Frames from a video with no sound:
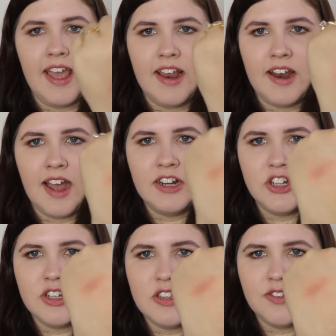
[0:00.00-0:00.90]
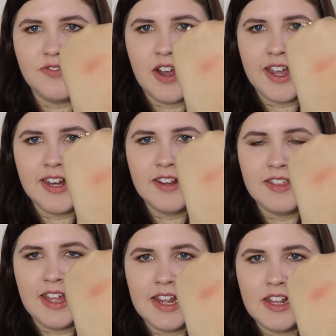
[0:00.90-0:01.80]
and I just find
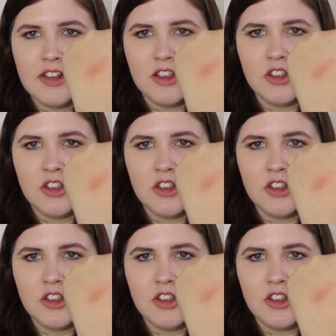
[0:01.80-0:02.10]
that it